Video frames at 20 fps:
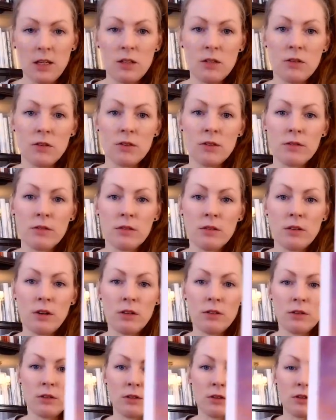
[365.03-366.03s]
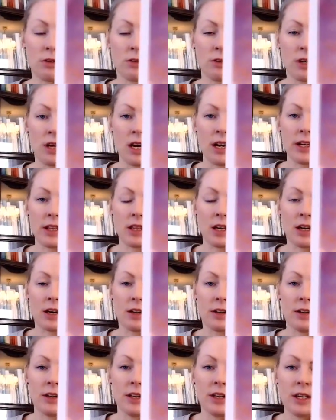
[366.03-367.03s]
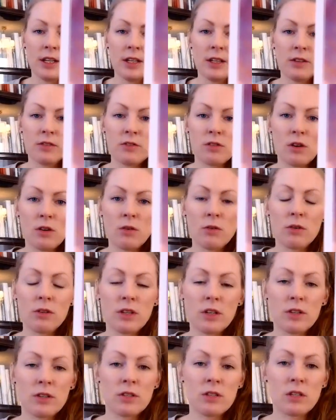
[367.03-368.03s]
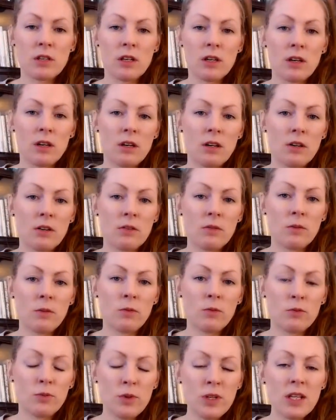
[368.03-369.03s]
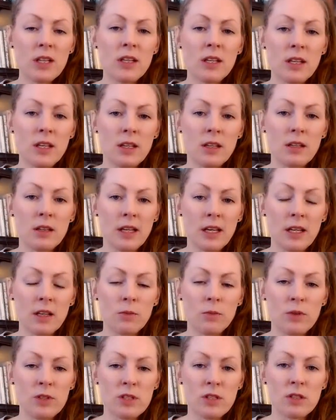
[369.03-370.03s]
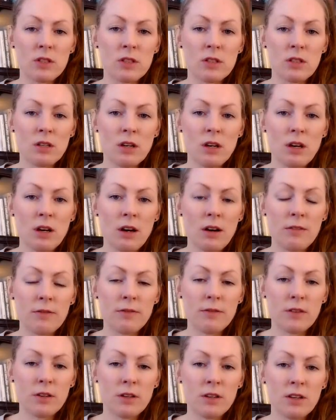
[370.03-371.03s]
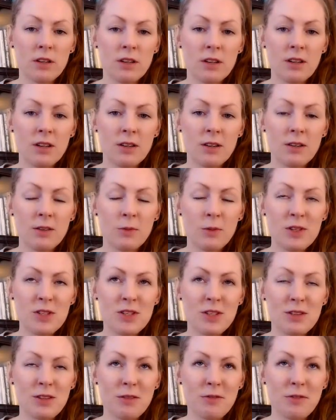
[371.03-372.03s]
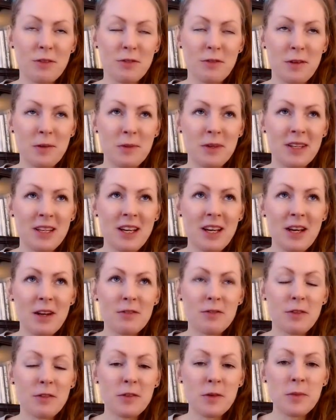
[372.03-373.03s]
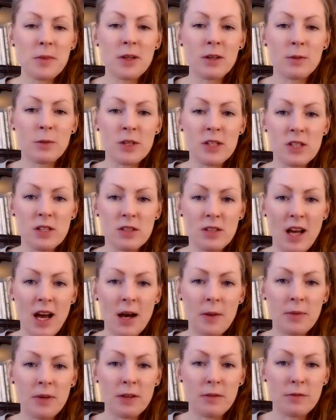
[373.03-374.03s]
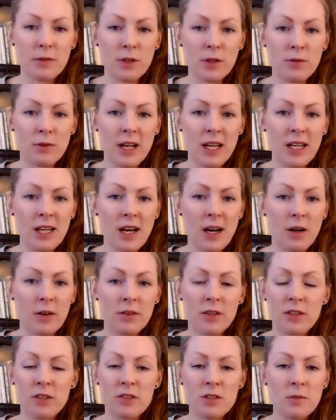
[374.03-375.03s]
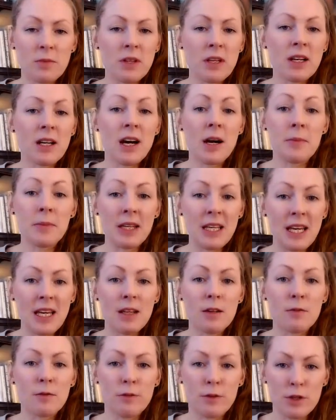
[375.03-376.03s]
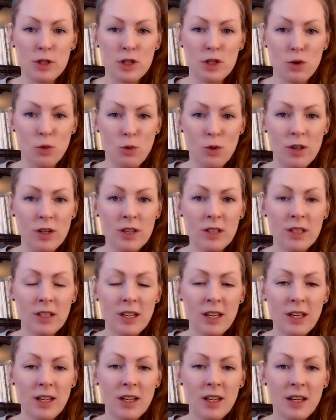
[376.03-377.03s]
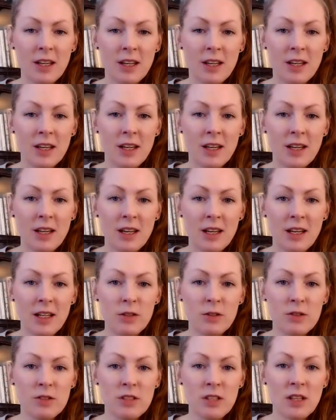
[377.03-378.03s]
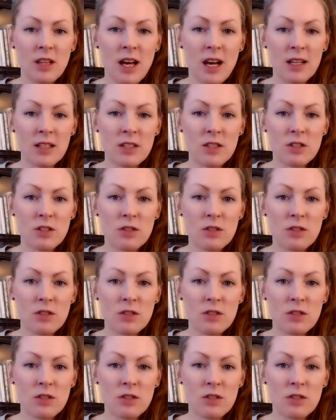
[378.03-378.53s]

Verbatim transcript: your third eye there. So there's really like wishes of fulfillment of wishes happening for you right now. There's something coming in for sure. You see that